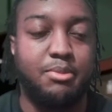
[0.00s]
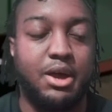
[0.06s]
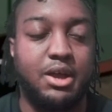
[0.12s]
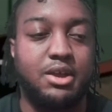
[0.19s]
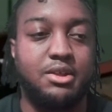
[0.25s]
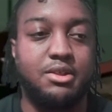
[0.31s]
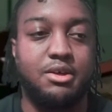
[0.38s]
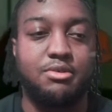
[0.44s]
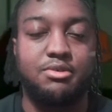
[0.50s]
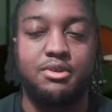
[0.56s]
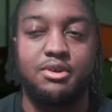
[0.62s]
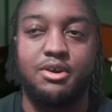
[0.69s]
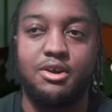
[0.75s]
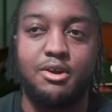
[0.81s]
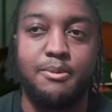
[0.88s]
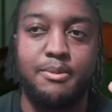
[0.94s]
Mikey lost an
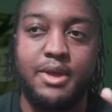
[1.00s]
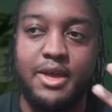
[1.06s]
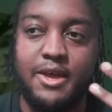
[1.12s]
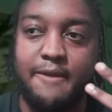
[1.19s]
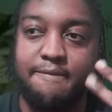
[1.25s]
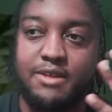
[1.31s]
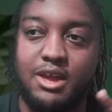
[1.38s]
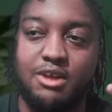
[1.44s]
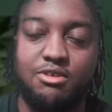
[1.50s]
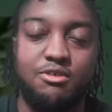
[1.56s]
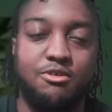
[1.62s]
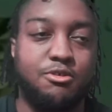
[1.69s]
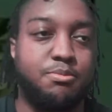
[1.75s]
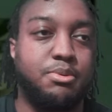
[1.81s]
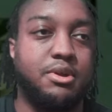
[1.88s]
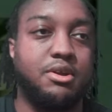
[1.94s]
arm, Casey
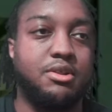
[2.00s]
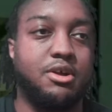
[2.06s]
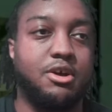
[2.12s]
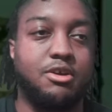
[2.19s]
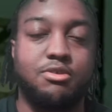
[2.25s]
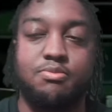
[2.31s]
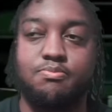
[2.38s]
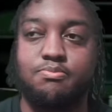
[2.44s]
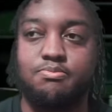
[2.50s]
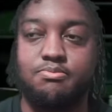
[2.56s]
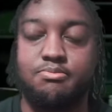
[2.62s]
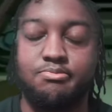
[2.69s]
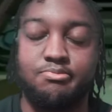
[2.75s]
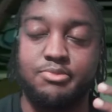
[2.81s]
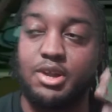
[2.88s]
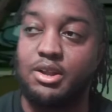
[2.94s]
and Splinter lost
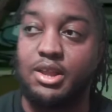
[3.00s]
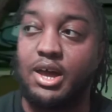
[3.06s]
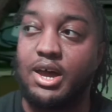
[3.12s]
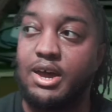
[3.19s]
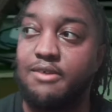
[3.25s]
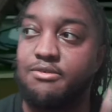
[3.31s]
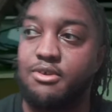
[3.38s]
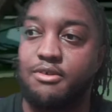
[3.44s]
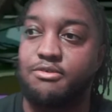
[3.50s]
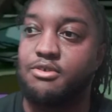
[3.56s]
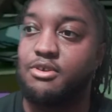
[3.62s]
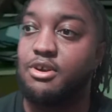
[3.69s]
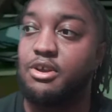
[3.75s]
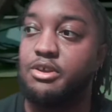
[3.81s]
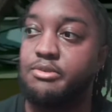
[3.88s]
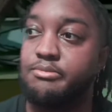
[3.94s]
their lives off
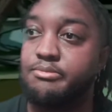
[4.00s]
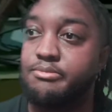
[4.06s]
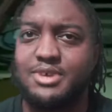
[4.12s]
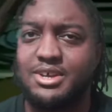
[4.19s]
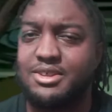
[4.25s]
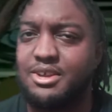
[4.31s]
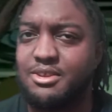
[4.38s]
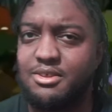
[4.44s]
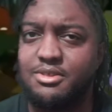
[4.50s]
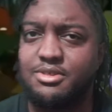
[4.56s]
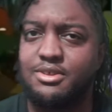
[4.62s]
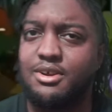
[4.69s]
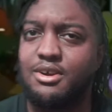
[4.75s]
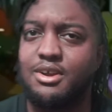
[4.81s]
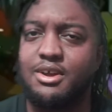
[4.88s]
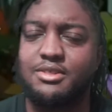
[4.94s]
screen, and then in the
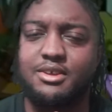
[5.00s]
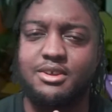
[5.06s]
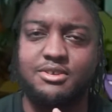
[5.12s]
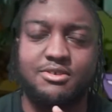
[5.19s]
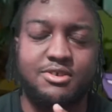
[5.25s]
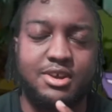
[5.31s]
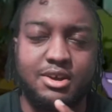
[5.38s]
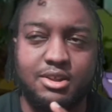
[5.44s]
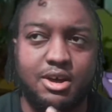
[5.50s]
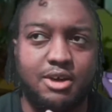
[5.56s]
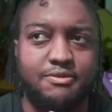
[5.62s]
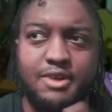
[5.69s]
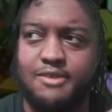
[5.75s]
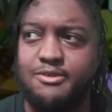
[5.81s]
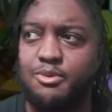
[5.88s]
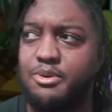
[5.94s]
third act, they just kill
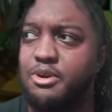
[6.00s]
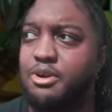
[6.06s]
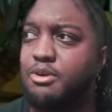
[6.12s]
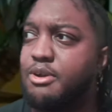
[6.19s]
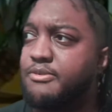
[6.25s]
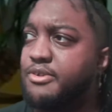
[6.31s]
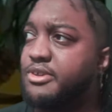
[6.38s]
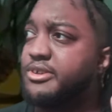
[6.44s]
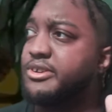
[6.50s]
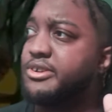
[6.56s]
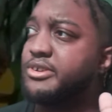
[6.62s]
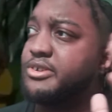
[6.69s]
off everyone horrifically.